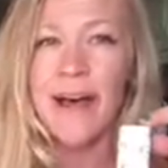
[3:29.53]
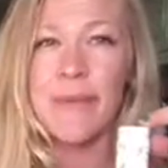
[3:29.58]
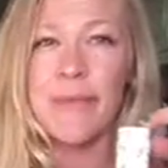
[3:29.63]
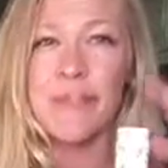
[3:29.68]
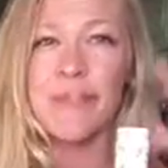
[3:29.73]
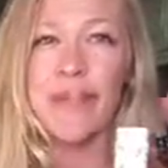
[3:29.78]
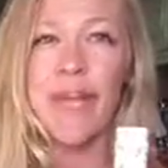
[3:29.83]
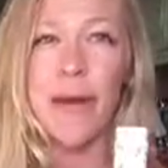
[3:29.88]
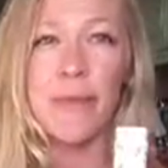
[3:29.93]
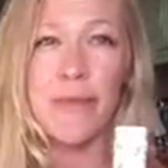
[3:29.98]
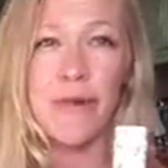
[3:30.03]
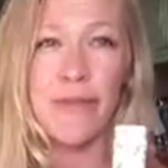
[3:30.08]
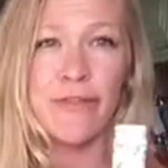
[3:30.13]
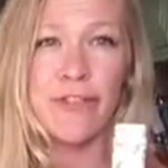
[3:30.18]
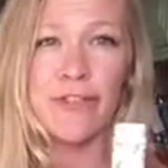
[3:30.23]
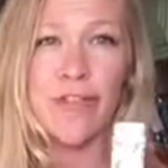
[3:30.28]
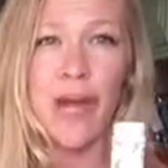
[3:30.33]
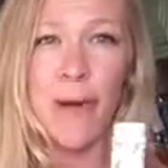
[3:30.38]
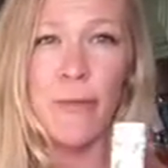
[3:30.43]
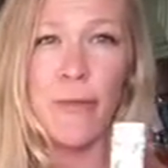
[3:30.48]
There's a couple of
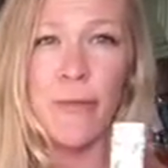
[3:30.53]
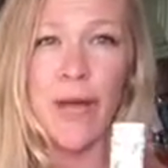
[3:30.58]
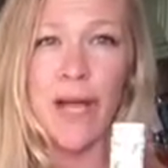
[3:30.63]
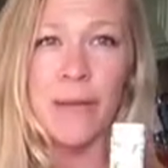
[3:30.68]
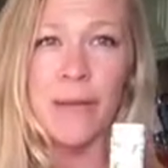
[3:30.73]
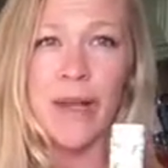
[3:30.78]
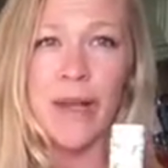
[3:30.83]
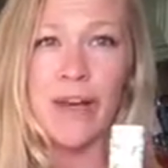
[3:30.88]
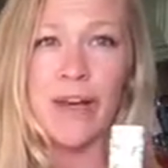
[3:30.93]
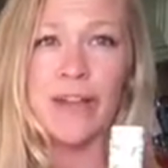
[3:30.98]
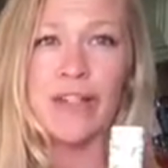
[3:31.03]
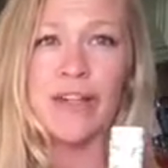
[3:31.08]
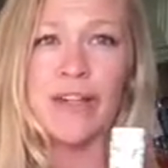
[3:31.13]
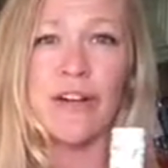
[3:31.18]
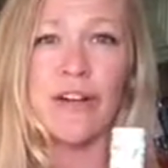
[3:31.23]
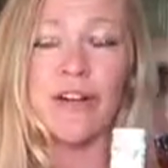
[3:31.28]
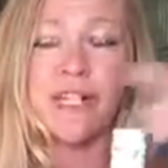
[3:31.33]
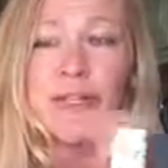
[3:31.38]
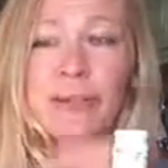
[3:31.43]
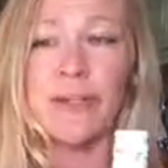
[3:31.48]
the top winemakers that
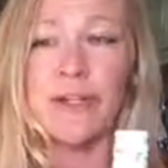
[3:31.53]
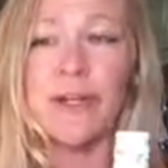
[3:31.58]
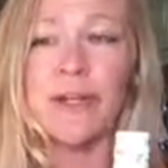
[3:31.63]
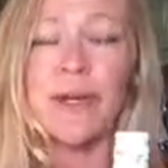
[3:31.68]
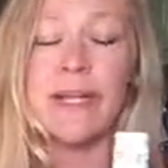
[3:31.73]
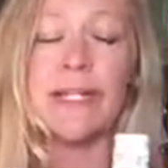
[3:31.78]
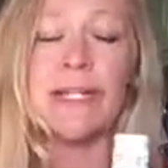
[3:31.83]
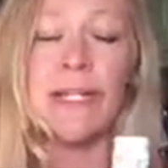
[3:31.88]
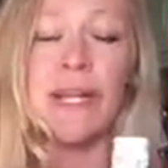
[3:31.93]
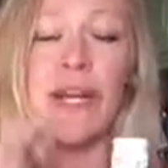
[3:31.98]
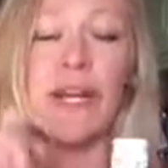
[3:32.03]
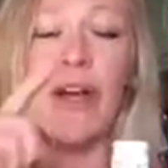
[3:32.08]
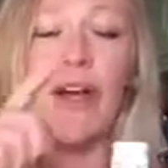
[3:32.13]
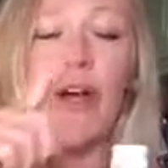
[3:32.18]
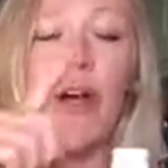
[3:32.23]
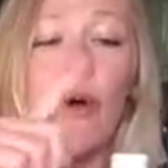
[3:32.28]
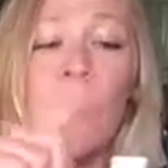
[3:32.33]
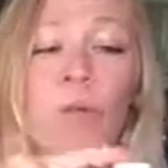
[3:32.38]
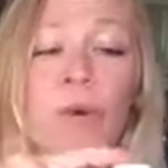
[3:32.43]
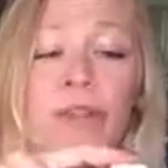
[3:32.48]
are experimenting
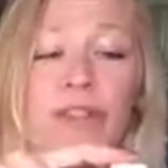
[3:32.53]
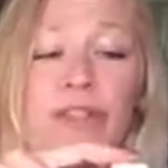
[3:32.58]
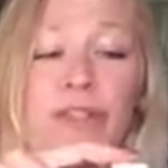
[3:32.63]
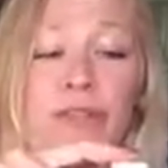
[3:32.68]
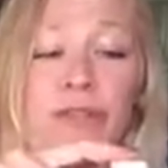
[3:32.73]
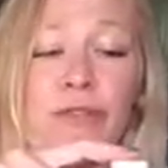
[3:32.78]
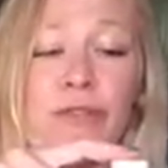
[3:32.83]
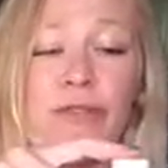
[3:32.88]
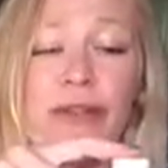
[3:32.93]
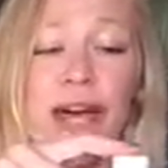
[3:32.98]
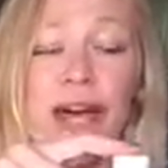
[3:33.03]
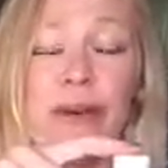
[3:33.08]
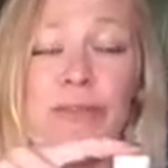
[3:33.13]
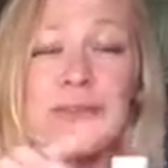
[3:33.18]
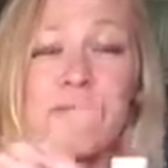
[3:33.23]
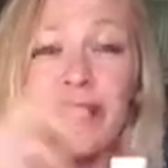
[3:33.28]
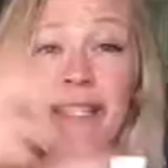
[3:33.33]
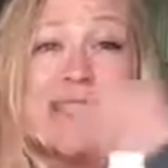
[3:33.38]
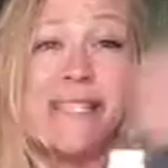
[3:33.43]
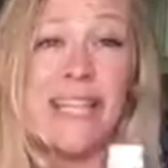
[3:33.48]
with the screw
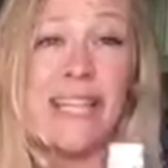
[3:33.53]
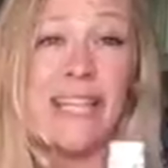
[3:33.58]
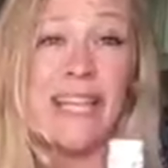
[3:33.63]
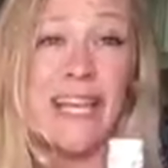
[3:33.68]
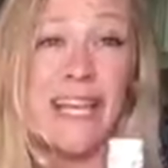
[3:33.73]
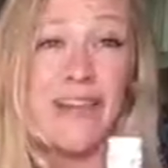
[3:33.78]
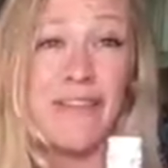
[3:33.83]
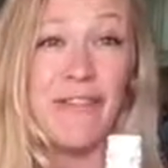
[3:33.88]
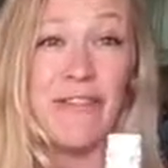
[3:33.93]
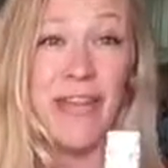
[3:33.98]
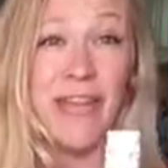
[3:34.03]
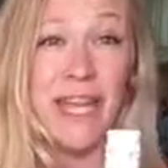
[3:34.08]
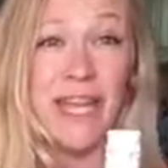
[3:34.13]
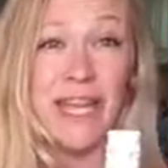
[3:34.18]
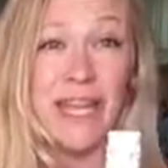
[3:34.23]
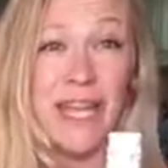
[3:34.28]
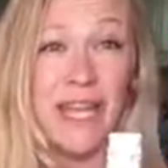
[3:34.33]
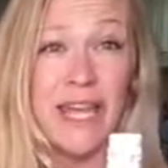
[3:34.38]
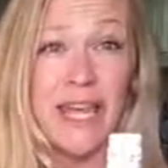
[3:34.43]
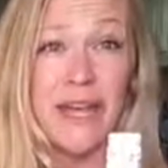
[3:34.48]
cap to see if
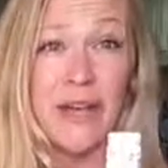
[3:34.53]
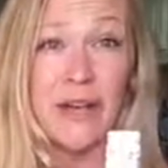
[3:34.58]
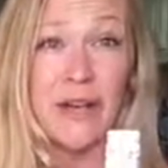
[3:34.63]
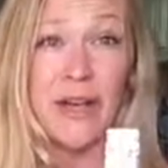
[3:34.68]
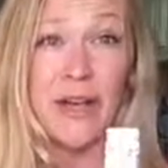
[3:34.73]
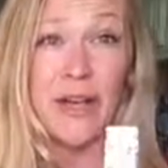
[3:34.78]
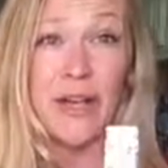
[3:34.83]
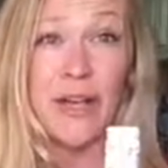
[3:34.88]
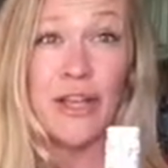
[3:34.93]
it can,